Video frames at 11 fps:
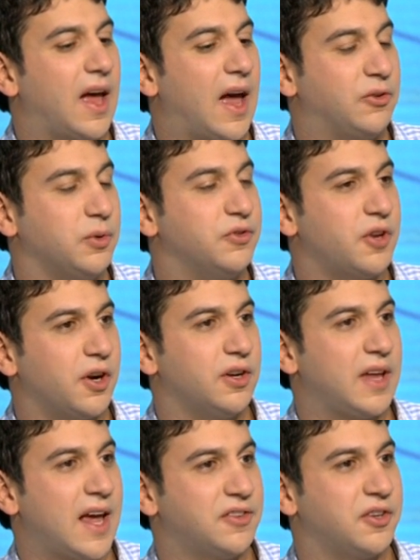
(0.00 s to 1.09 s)
as we started
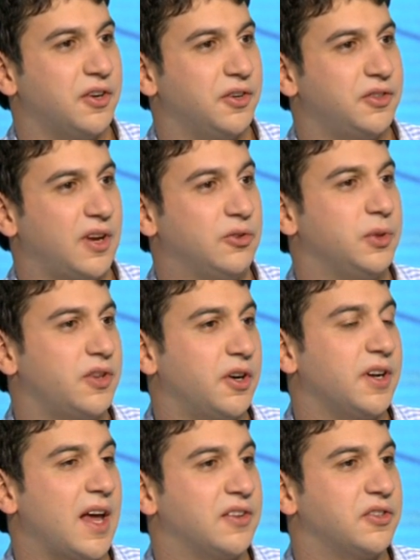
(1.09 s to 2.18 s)
Caskers, as we
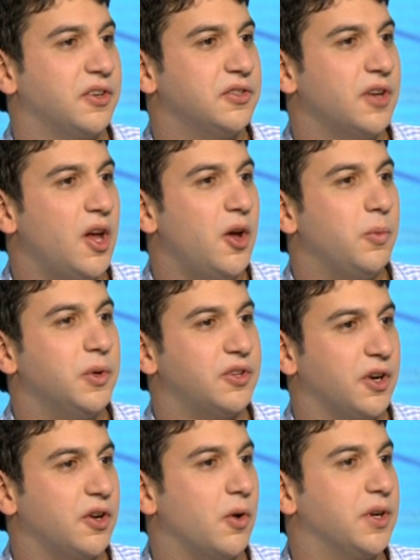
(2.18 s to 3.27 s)
started Caskers, we
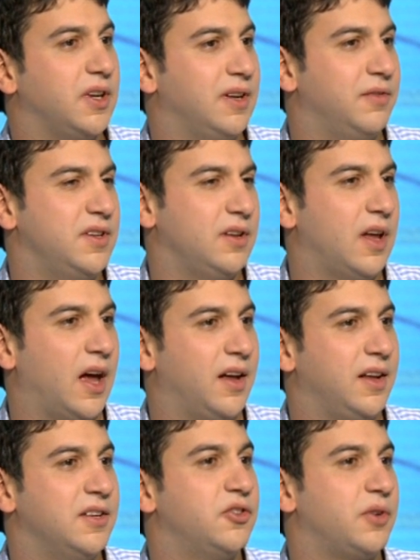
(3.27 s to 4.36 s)
started going to in, uh,
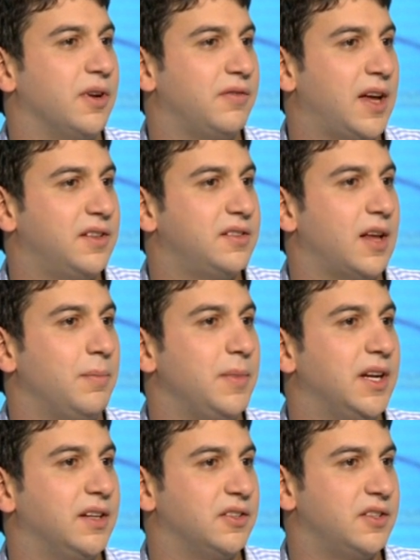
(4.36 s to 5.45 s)
industry events and
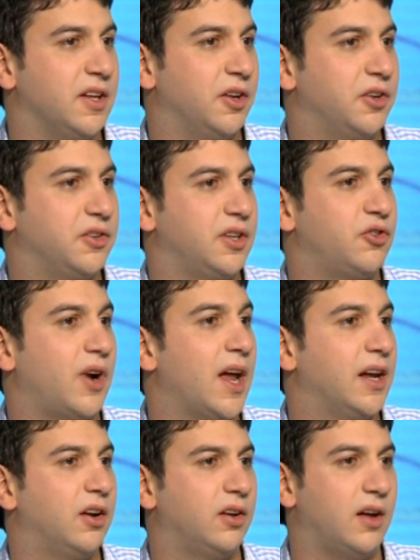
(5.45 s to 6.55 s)
meeting distillers and
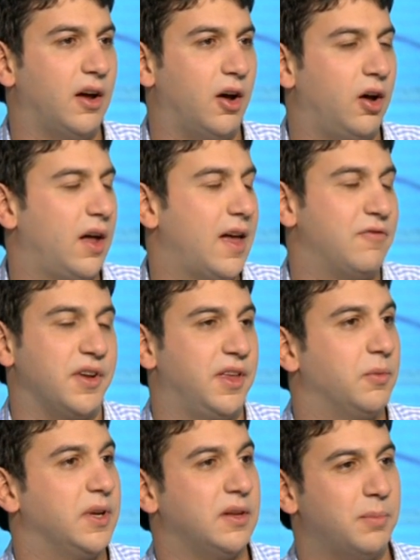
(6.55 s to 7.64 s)
trying
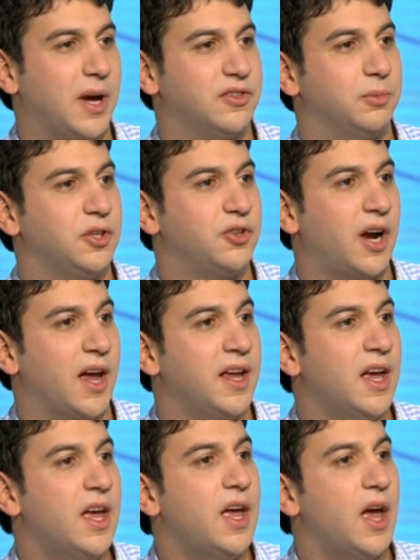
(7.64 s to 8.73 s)
everything we can possibly try.
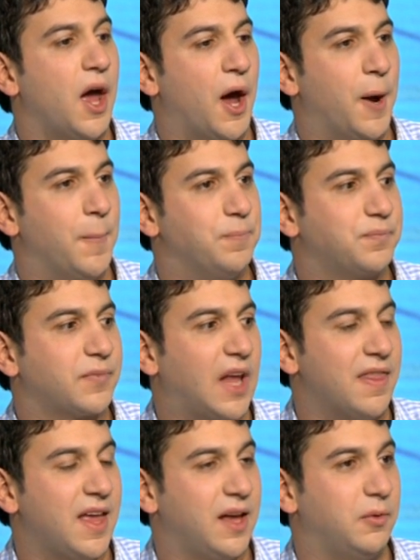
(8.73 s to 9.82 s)
Um,
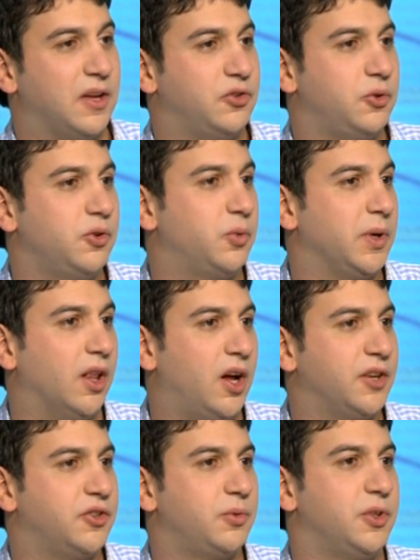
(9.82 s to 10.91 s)
and then, as soon as we
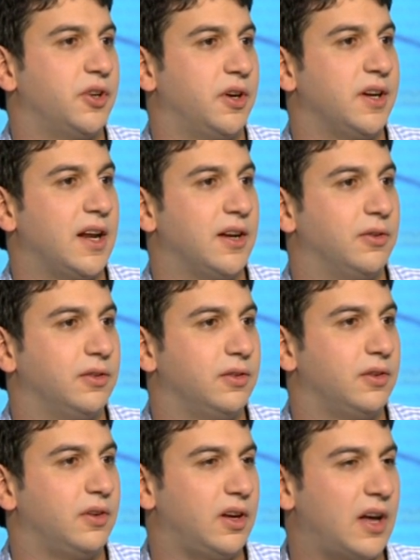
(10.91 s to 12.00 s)
launched, we started getting
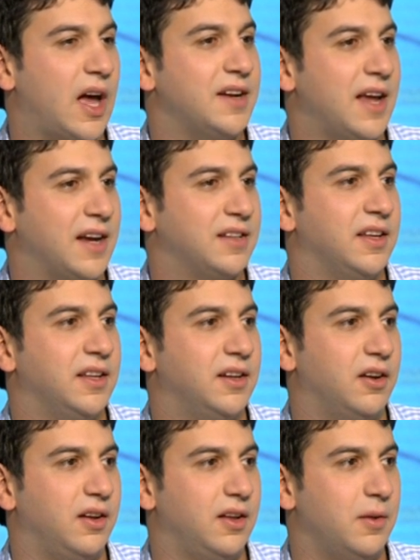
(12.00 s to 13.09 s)
contacted
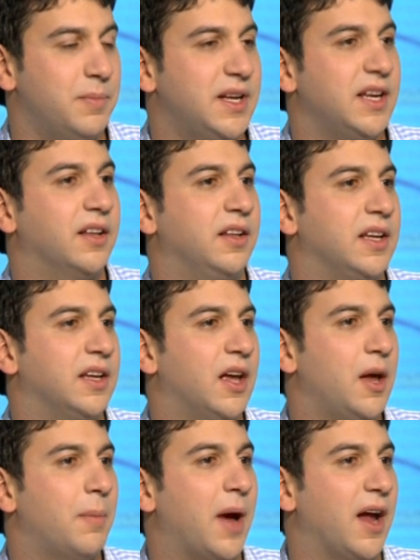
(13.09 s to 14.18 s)
immediately
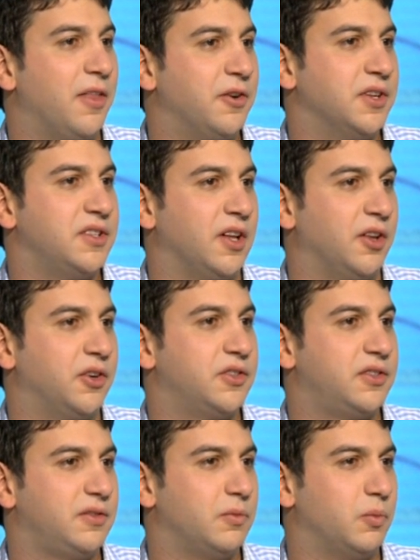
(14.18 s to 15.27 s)
by other
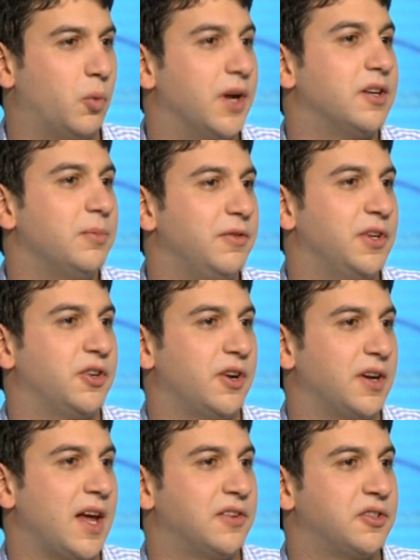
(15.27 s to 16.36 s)
distillers wanting to be featured
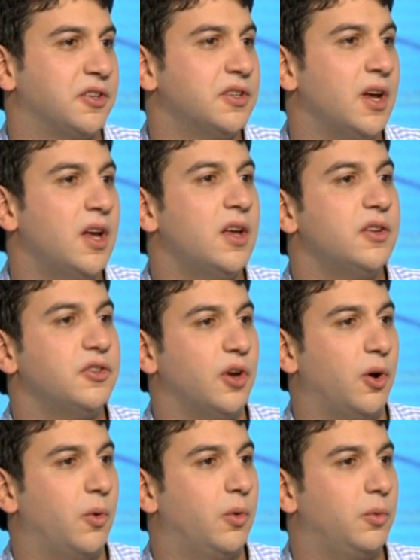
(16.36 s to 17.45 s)
on Caskers.
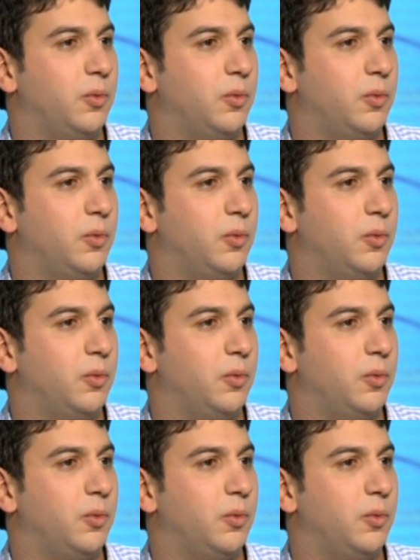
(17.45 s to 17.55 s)
So